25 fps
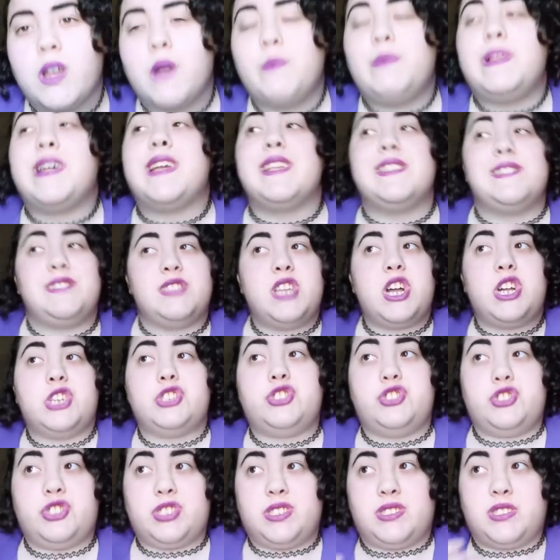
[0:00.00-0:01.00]
I'm like, it's
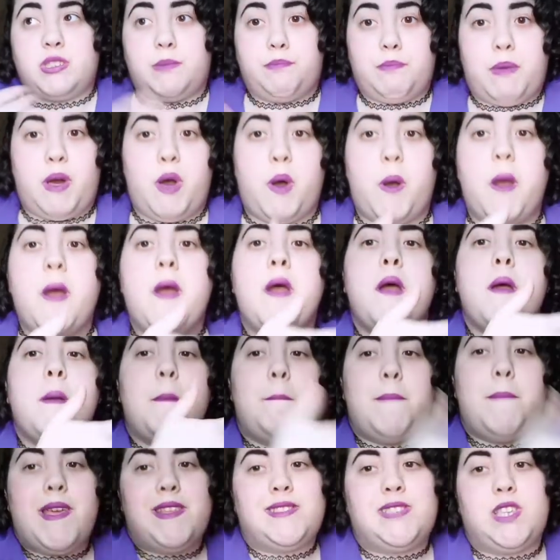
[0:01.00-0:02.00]
not just about
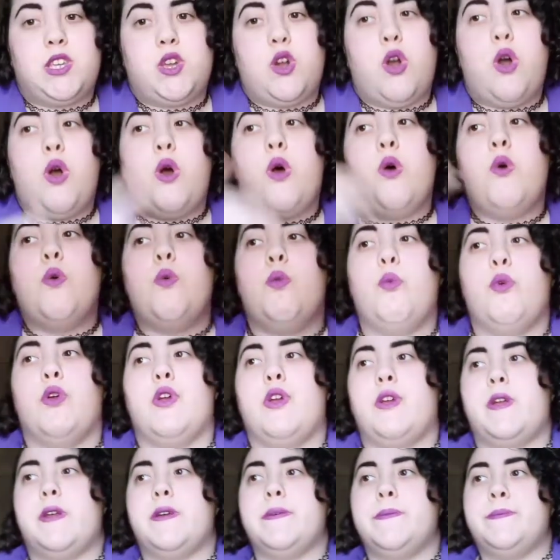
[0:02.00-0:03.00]
missing
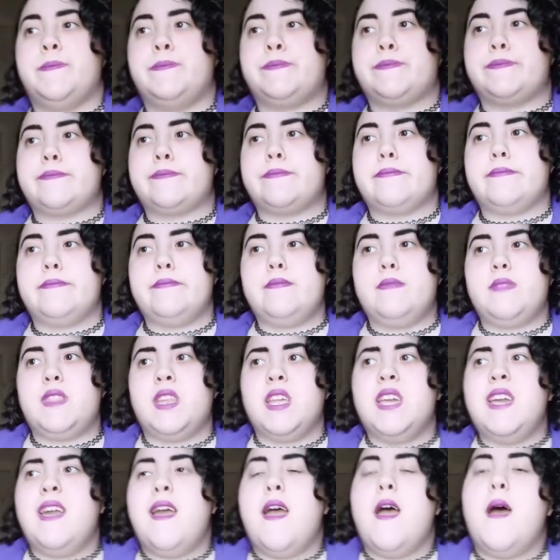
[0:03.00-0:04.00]
homework,
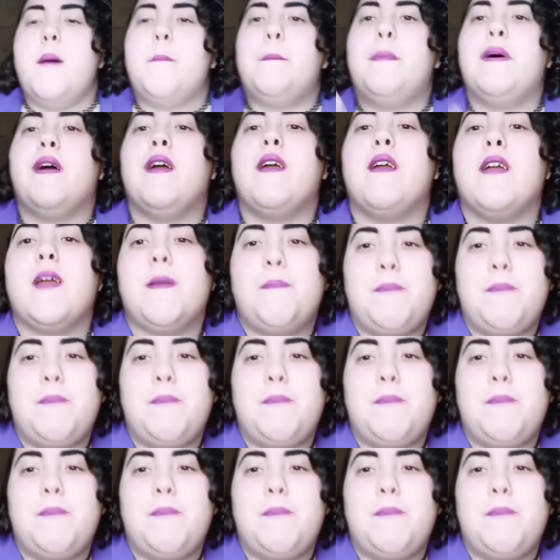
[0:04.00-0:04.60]
but her